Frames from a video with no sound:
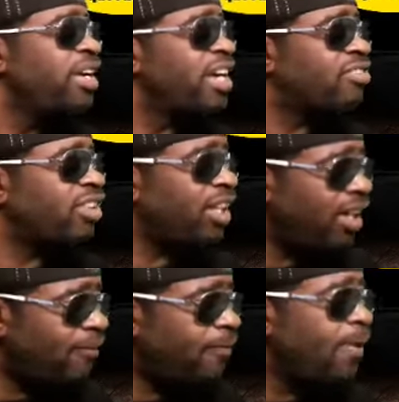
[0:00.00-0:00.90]
is
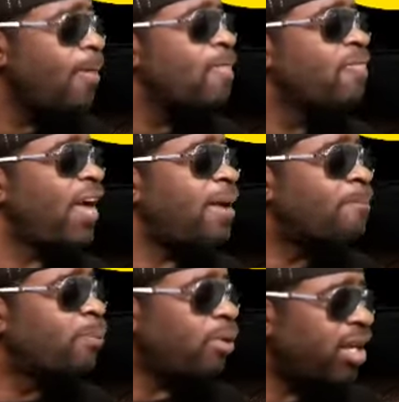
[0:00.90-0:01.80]
if they
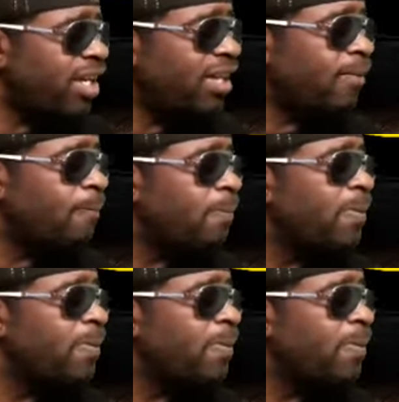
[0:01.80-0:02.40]
bring